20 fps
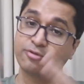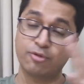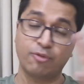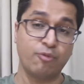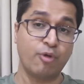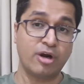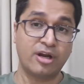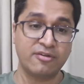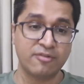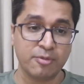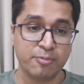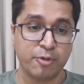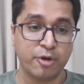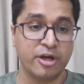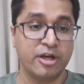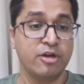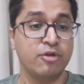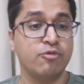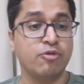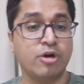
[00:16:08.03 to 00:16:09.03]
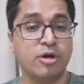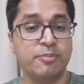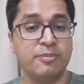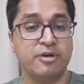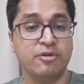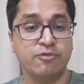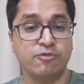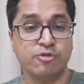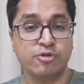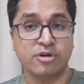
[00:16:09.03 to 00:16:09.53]
So whatever point you want
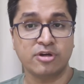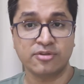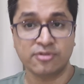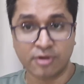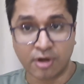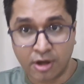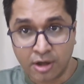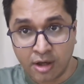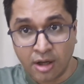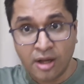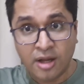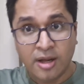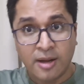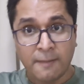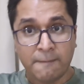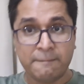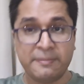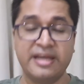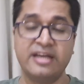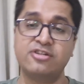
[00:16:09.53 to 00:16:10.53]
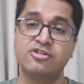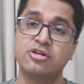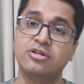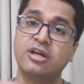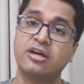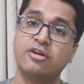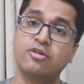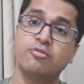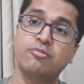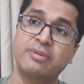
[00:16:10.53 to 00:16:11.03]
me to focus on, make sure
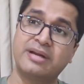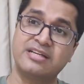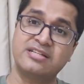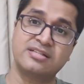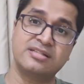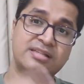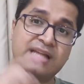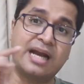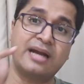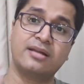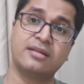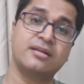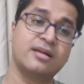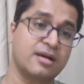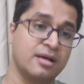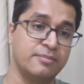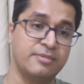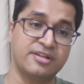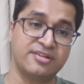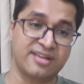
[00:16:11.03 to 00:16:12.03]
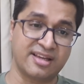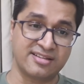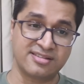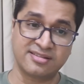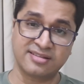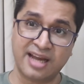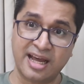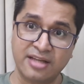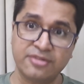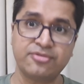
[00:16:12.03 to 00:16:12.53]
that you mention that in the comment
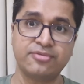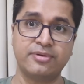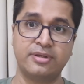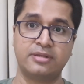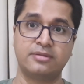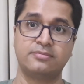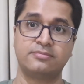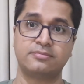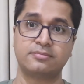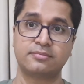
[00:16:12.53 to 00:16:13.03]
section as well.